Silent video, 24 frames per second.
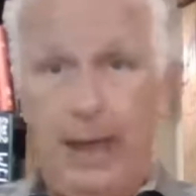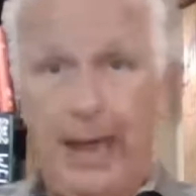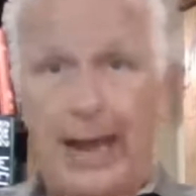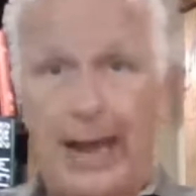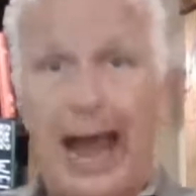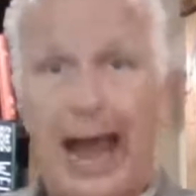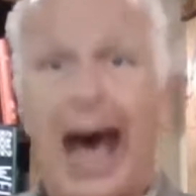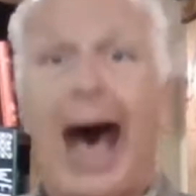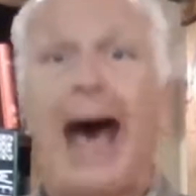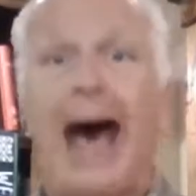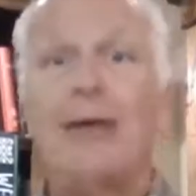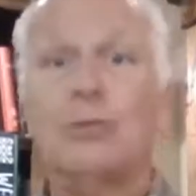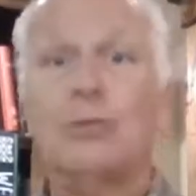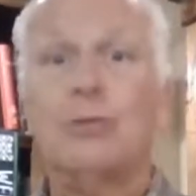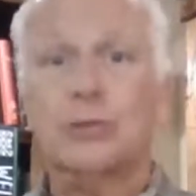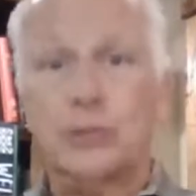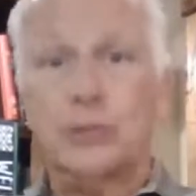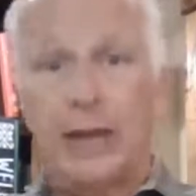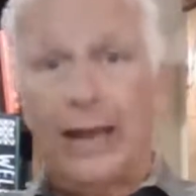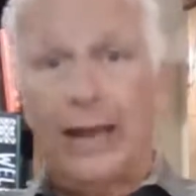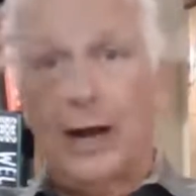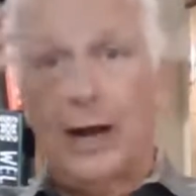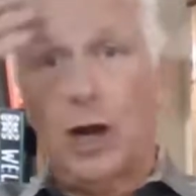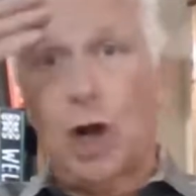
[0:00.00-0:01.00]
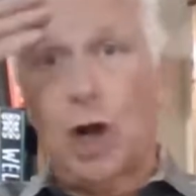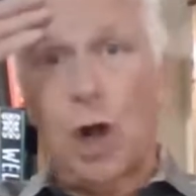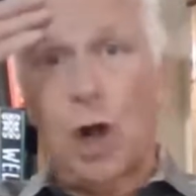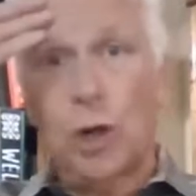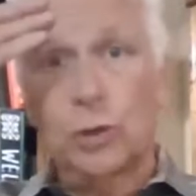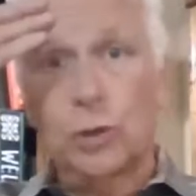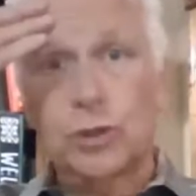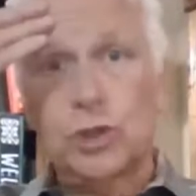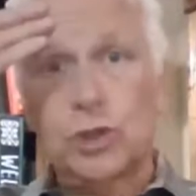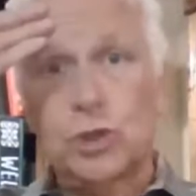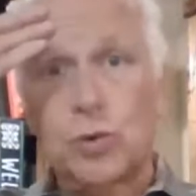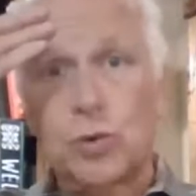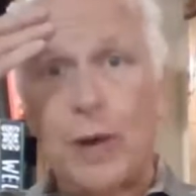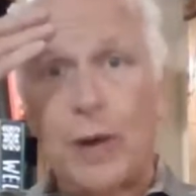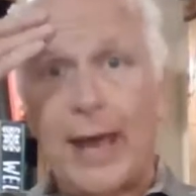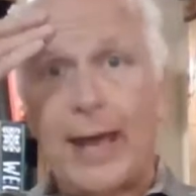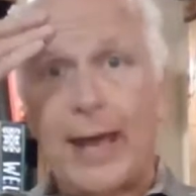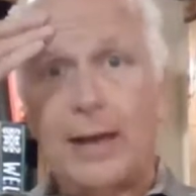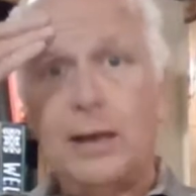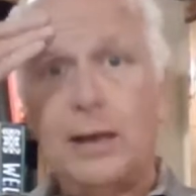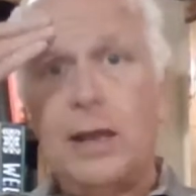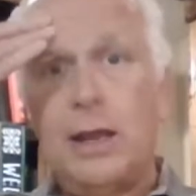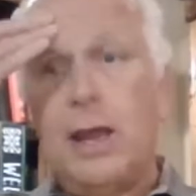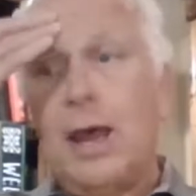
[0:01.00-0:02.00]
and I was in a cold
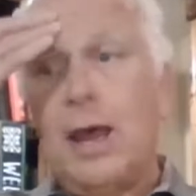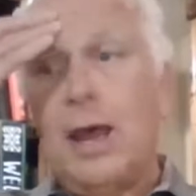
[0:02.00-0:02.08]
sweat.